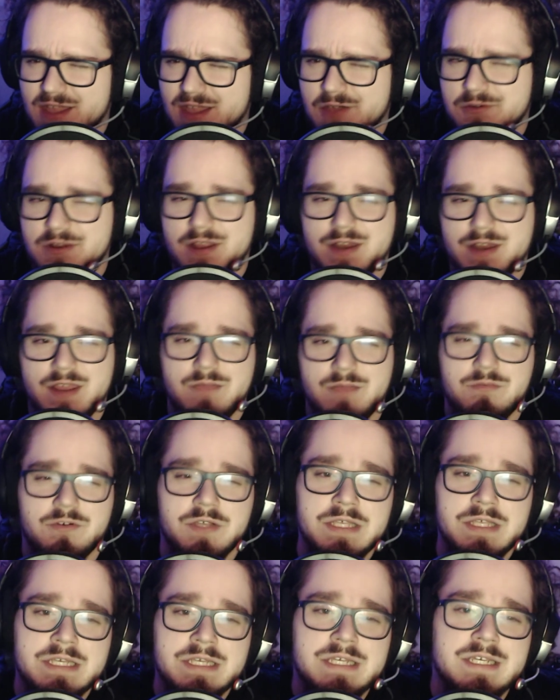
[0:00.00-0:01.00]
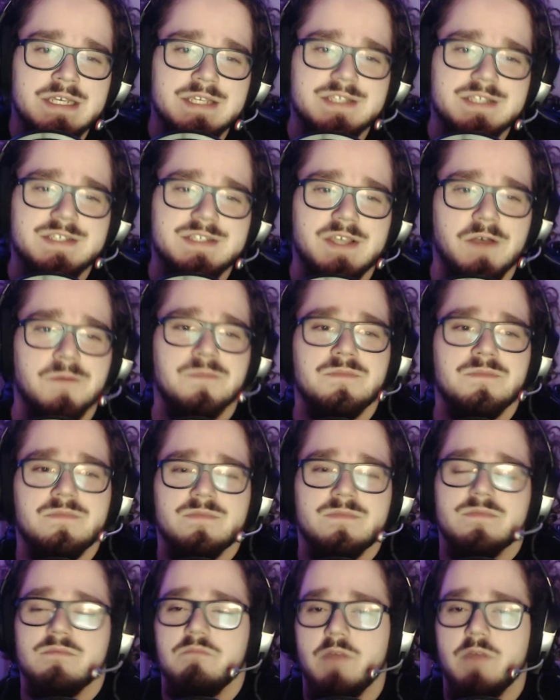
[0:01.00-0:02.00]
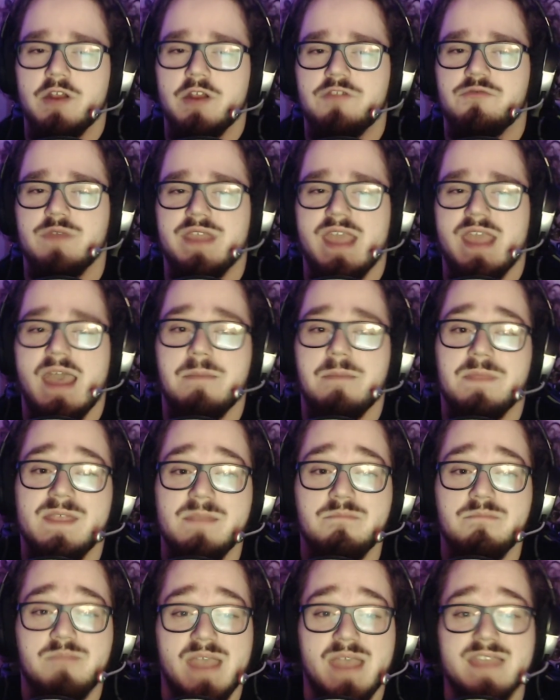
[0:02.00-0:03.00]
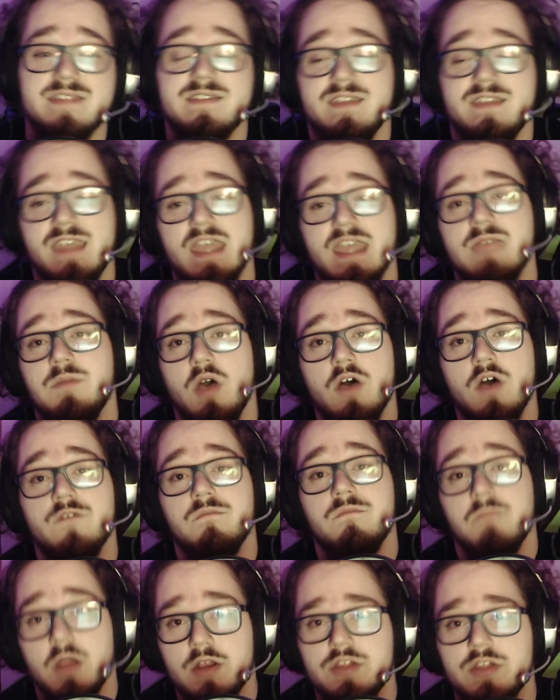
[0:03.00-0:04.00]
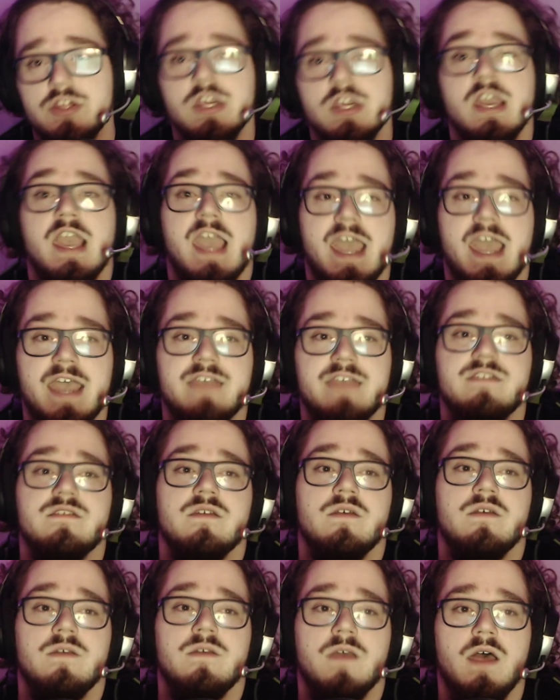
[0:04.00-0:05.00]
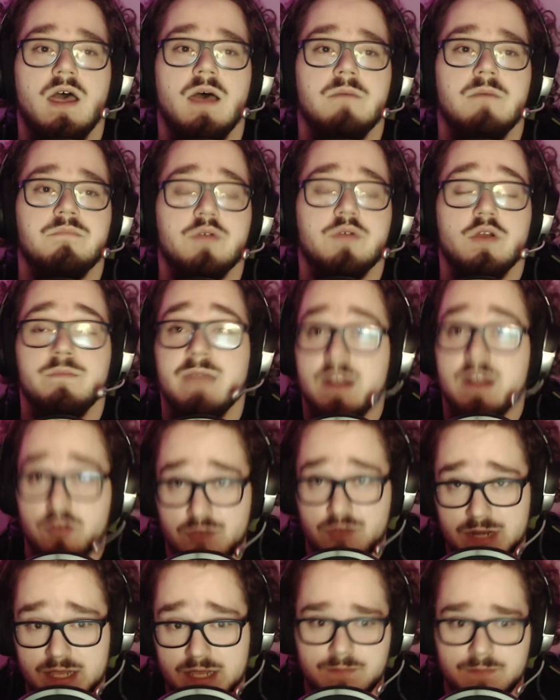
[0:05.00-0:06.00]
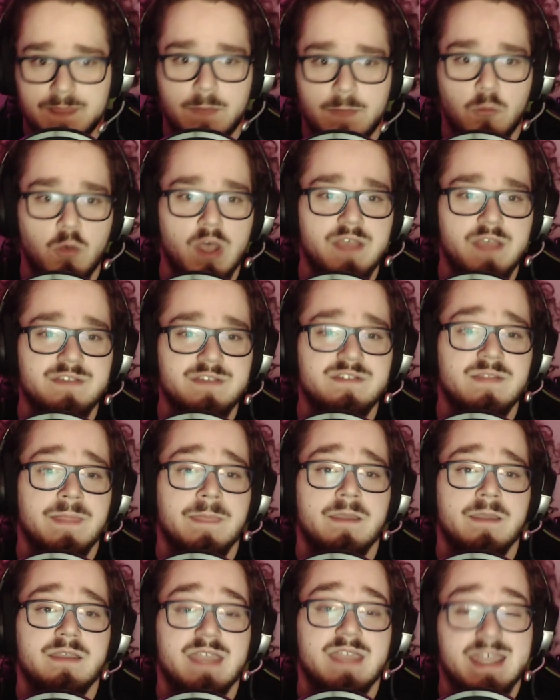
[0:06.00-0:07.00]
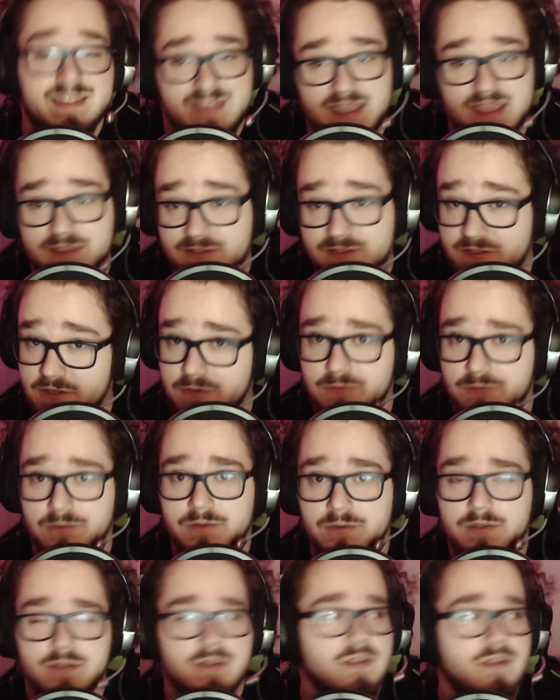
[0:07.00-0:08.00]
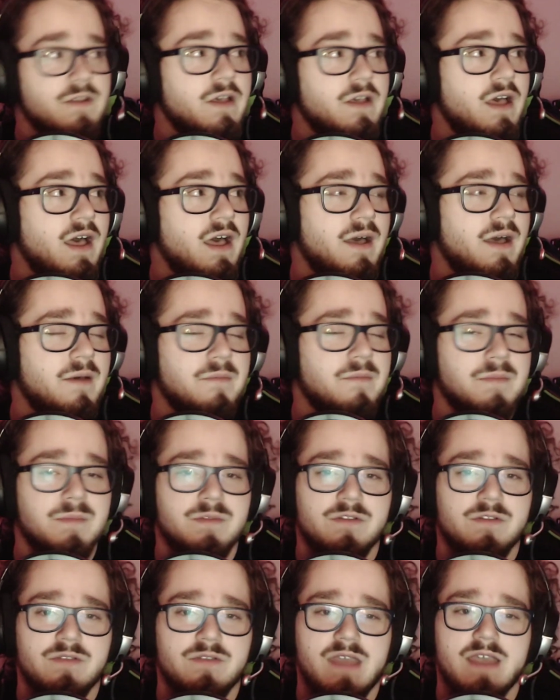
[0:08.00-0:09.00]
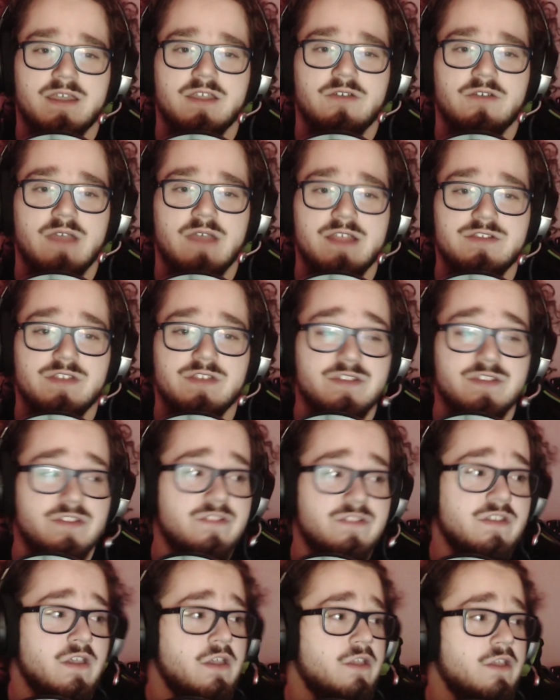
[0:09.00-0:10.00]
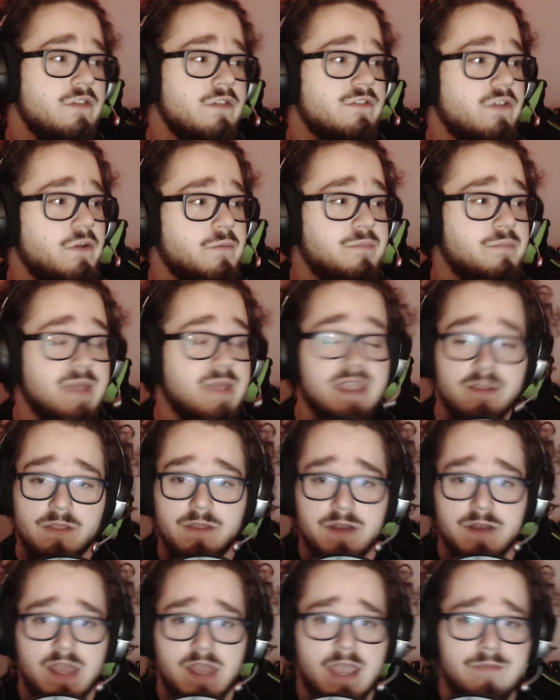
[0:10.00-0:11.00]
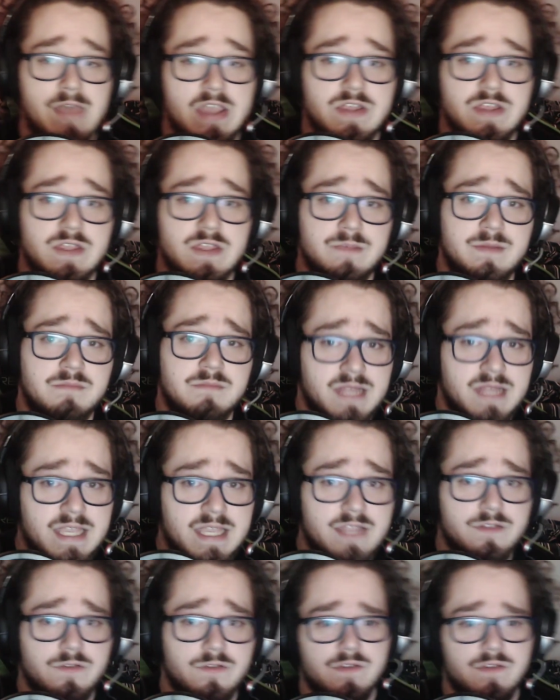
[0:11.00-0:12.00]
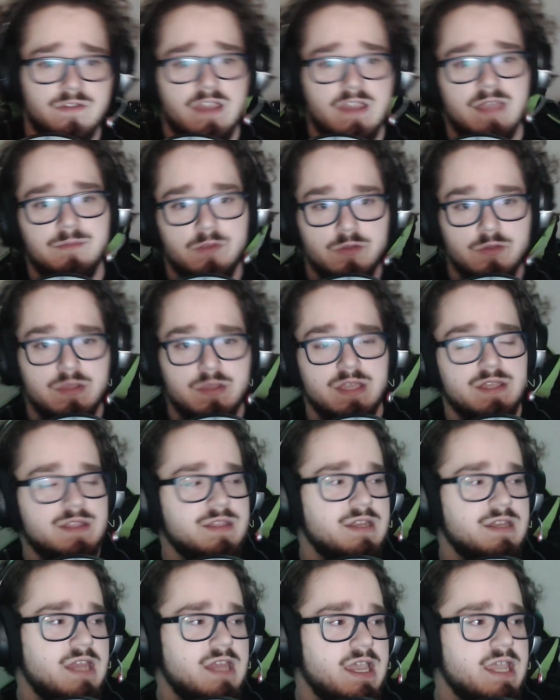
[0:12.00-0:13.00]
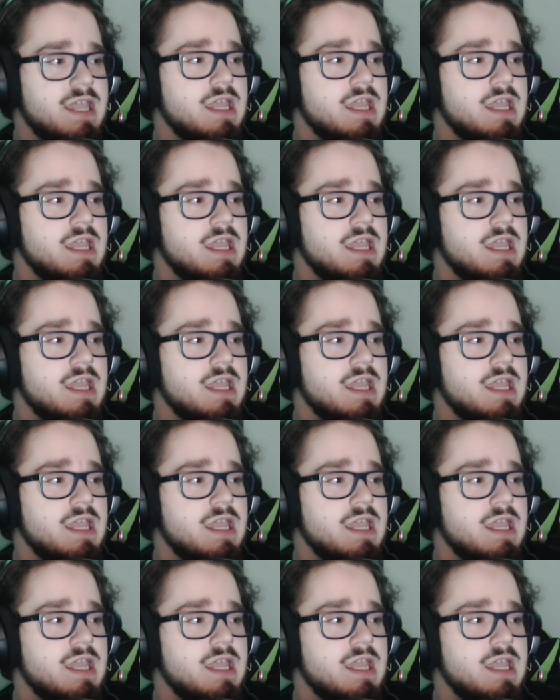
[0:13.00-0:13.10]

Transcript: on in April. So, March recap. The best game of March, as per Metacritic, was It Takes Two. So yeah, congratulations. So Bakel and I have actually been playing through this game, Lucas and I,